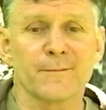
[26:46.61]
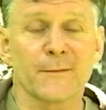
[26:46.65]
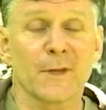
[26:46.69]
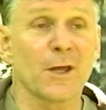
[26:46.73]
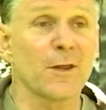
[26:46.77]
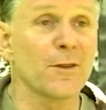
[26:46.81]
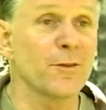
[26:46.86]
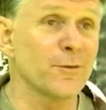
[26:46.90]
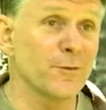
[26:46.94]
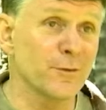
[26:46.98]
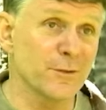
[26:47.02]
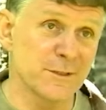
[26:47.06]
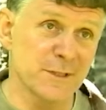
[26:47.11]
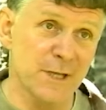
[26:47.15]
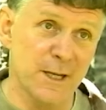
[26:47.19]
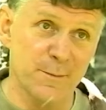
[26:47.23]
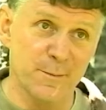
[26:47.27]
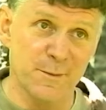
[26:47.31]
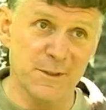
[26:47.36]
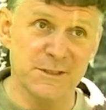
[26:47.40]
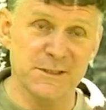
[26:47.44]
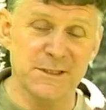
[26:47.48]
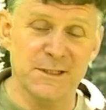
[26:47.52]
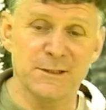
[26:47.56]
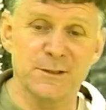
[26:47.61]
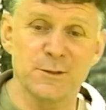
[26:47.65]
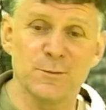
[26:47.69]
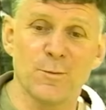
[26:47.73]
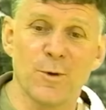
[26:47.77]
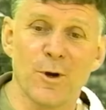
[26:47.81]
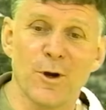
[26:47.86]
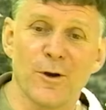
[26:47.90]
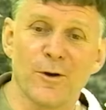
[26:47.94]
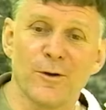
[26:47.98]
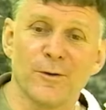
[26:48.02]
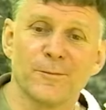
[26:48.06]
Third time he said,
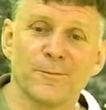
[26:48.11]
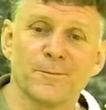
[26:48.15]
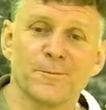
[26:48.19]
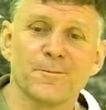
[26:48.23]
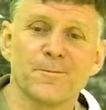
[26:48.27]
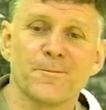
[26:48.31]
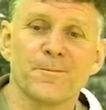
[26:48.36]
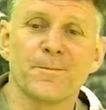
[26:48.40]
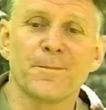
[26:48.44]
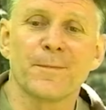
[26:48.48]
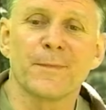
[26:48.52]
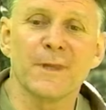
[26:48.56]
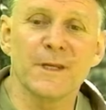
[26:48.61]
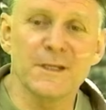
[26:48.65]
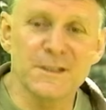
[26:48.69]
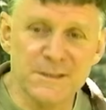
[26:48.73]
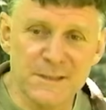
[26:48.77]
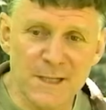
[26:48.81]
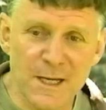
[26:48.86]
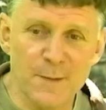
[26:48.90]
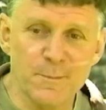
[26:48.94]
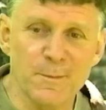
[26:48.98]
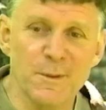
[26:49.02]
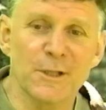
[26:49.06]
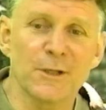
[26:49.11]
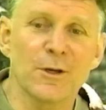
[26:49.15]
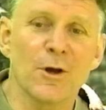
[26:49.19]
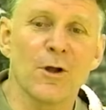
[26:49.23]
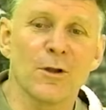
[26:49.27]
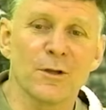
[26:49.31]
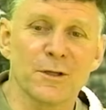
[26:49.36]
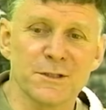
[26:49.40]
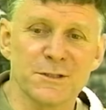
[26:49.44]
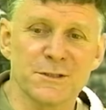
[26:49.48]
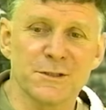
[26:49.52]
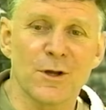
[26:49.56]
tomorrow. This time he
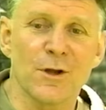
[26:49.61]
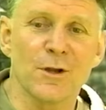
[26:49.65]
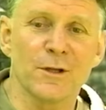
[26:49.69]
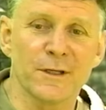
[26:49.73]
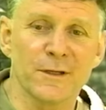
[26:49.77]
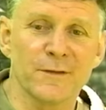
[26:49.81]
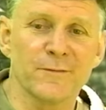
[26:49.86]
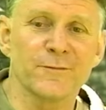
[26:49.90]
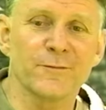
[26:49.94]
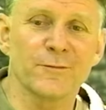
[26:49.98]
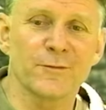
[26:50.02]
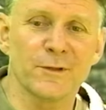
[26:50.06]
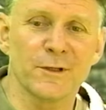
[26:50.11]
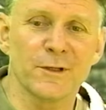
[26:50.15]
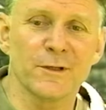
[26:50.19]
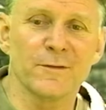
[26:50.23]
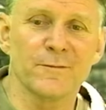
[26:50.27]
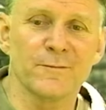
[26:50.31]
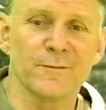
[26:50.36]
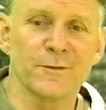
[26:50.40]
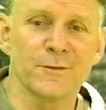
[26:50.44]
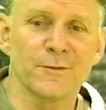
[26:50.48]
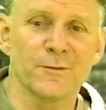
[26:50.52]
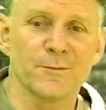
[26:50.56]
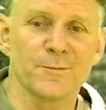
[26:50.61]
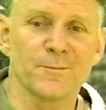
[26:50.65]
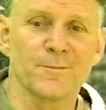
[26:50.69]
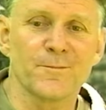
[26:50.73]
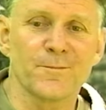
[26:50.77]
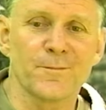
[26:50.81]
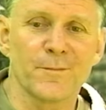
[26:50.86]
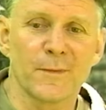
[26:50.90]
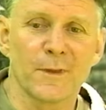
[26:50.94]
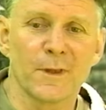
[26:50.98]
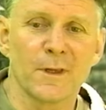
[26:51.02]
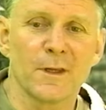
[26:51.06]
called us all in for an interview.
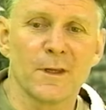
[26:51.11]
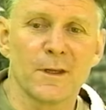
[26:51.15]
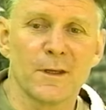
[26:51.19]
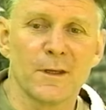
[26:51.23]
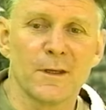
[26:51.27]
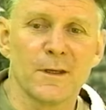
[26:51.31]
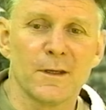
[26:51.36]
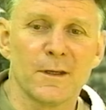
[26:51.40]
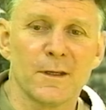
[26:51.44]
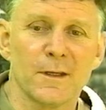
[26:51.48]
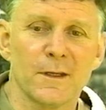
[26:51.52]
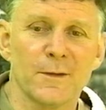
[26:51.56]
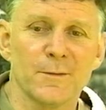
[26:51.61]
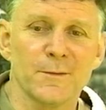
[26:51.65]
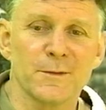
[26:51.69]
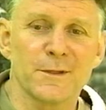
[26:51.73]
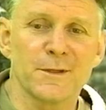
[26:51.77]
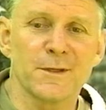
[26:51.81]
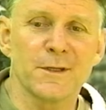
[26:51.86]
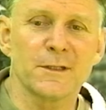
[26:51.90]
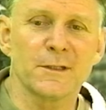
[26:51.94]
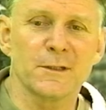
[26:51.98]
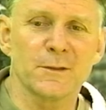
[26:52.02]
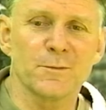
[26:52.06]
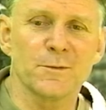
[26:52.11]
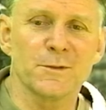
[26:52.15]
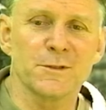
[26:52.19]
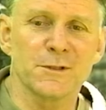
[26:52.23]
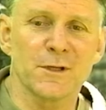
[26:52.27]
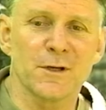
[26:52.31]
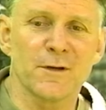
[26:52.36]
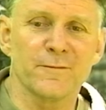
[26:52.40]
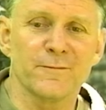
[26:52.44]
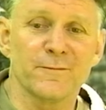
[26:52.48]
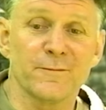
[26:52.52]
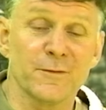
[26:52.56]
And I think it was
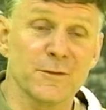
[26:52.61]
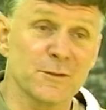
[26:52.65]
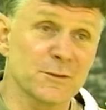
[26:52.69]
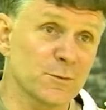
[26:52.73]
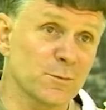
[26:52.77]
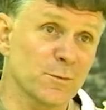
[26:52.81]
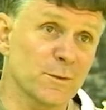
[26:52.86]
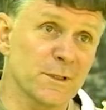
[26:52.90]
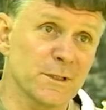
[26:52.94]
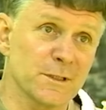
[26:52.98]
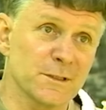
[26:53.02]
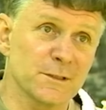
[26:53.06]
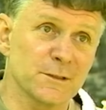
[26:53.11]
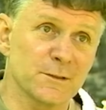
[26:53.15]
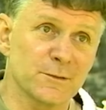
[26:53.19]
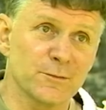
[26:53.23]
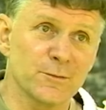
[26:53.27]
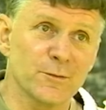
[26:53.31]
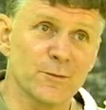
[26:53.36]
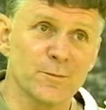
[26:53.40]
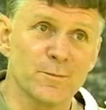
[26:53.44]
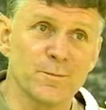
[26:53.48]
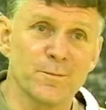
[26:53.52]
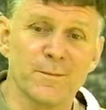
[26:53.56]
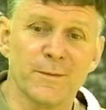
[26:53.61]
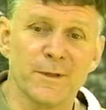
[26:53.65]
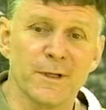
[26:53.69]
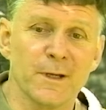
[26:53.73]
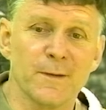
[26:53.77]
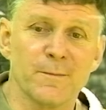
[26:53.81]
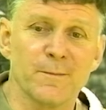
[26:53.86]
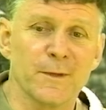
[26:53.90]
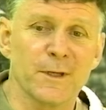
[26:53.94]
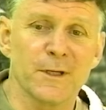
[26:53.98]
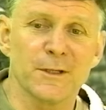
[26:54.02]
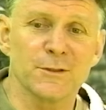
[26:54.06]
our first one as a group, but
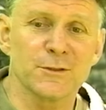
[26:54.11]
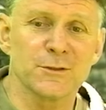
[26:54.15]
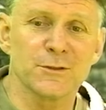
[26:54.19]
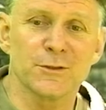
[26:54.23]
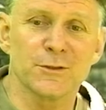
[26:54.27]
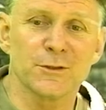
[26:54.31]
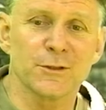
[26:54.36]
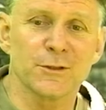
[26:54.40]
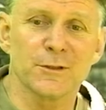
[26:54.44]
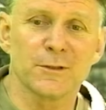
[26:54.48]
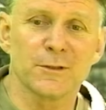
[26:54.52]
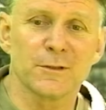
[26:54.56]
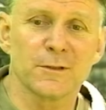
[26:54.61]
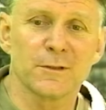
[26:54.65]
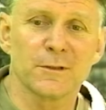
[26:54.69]
I'm not sure.